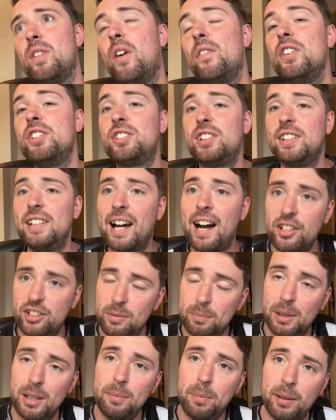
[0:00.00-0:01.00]
obviously he
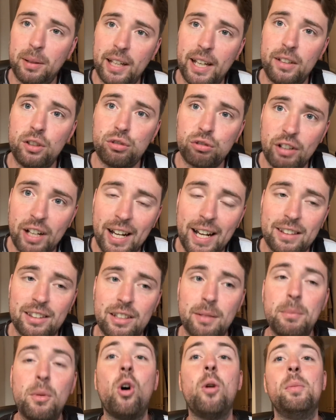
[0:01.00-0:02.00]
hasn't been playing great at
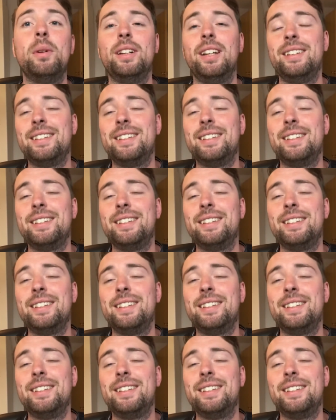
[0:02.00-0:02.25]
the moment,